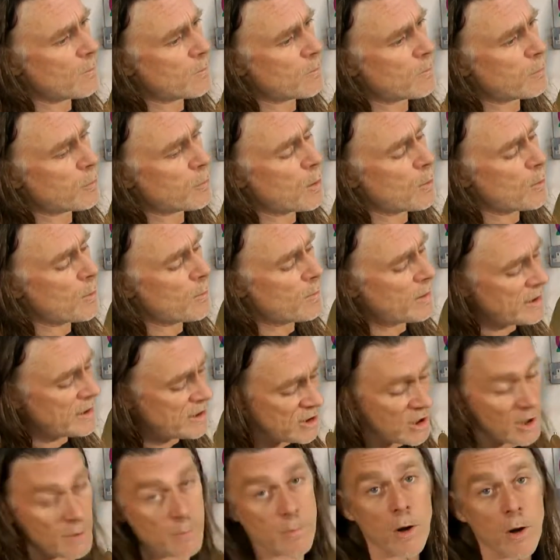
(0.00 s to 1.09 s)
Probably
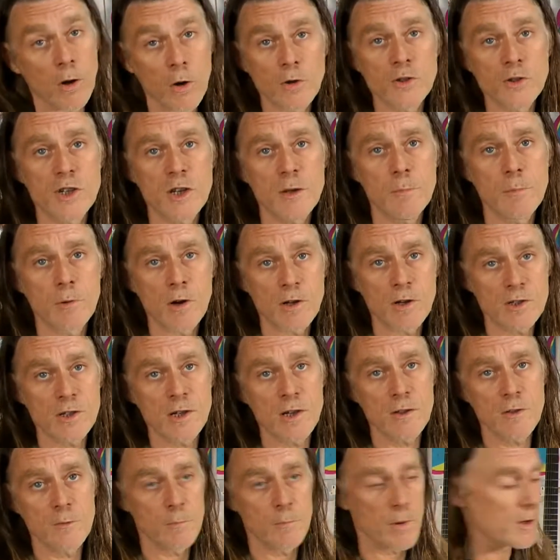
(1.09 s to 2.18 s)
cheaper, a lot cheaper actually
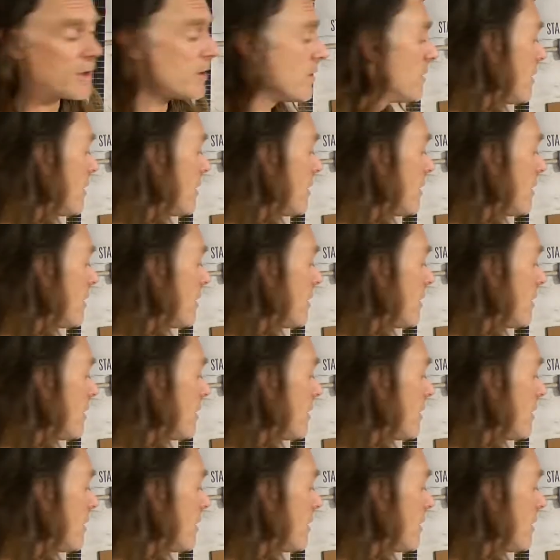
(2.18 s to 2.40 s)
than buying